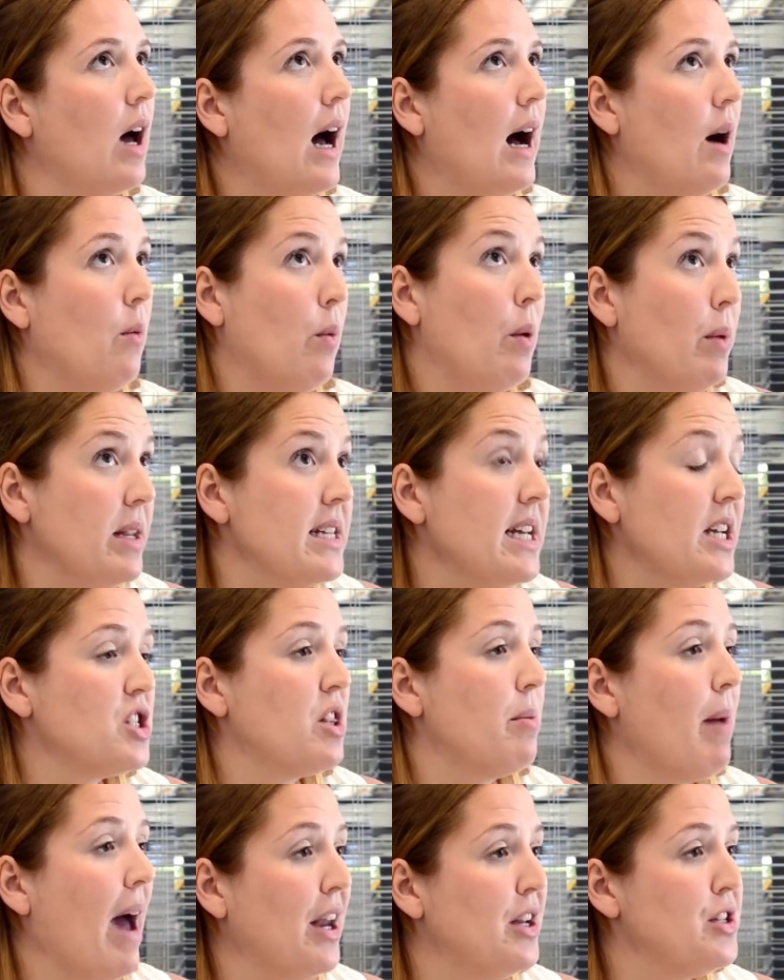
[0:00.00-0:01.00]
When we teach
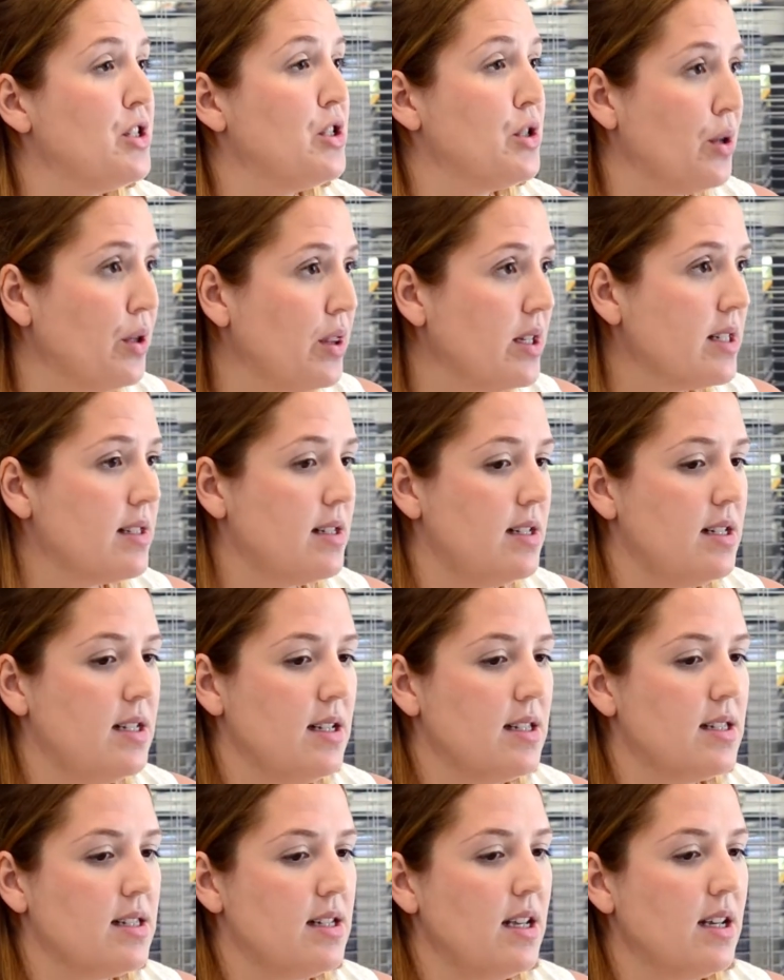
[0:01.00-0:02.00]
them how to do the
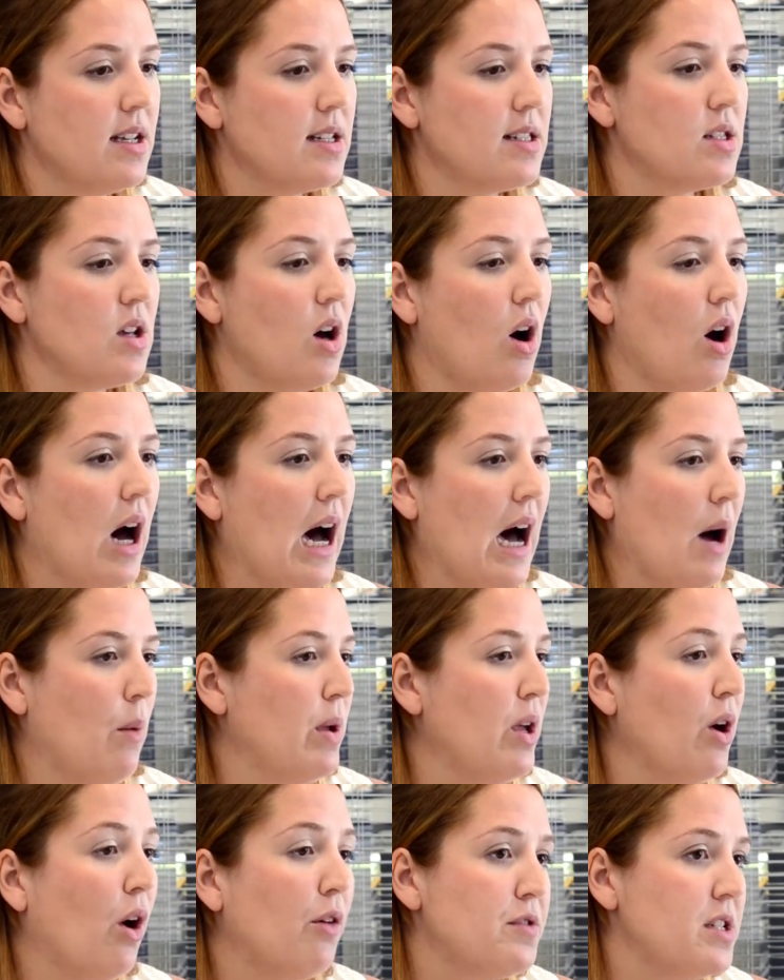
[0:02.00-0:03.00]
statistics,
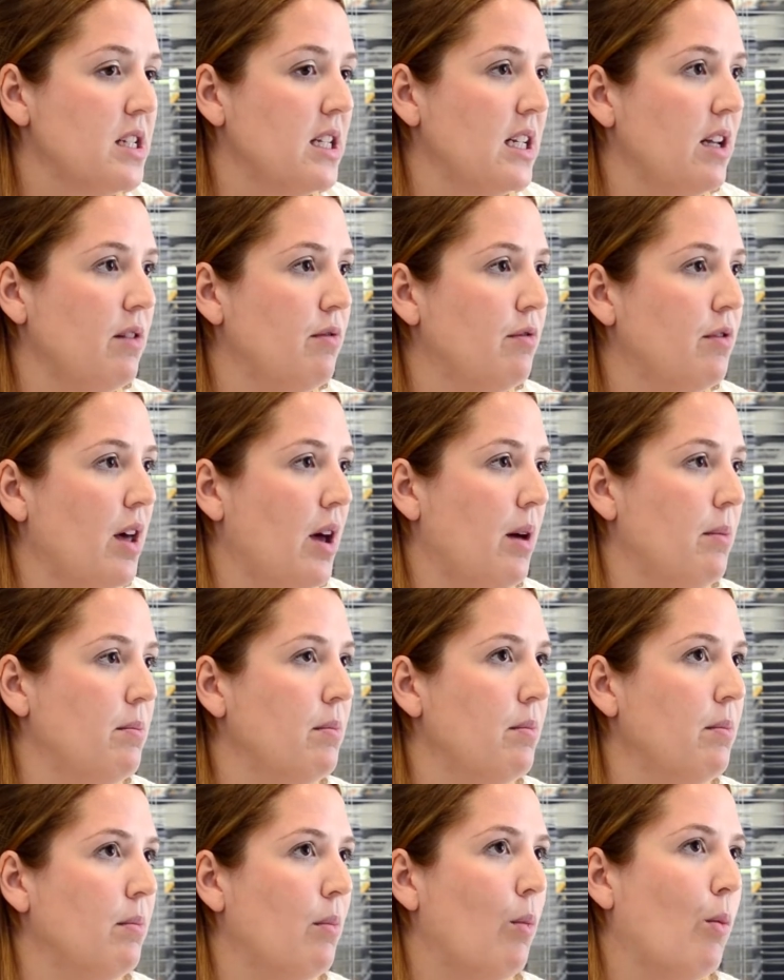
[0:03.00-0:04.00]
we often give
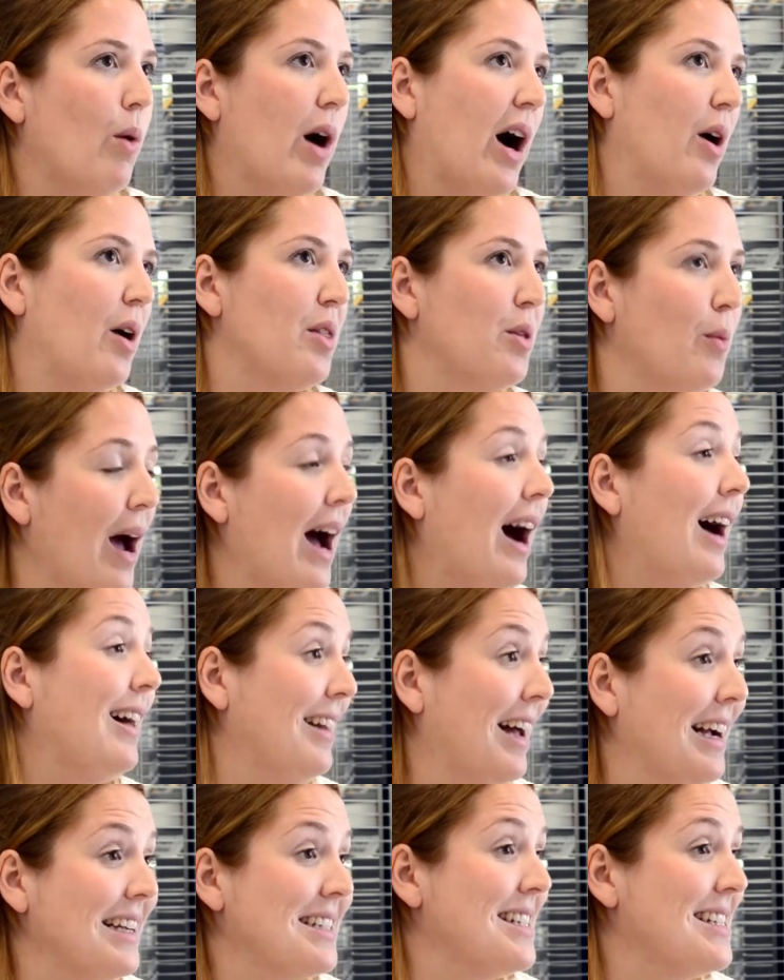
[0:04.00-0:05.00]
them, well, the way I
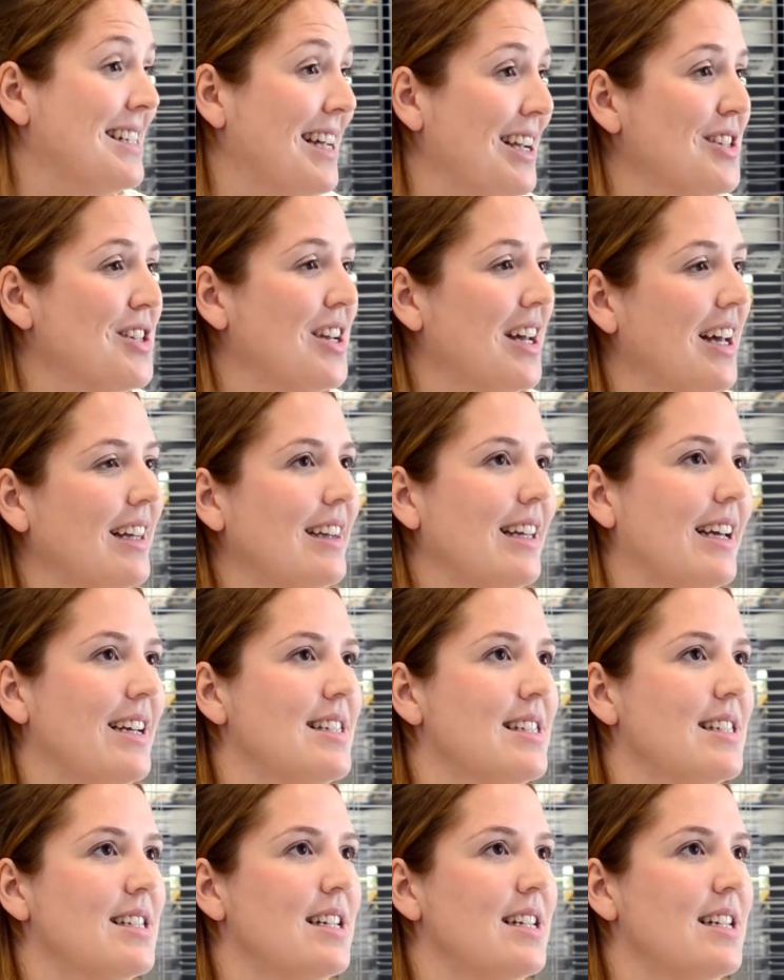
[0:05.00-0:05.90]
like to teach it at least,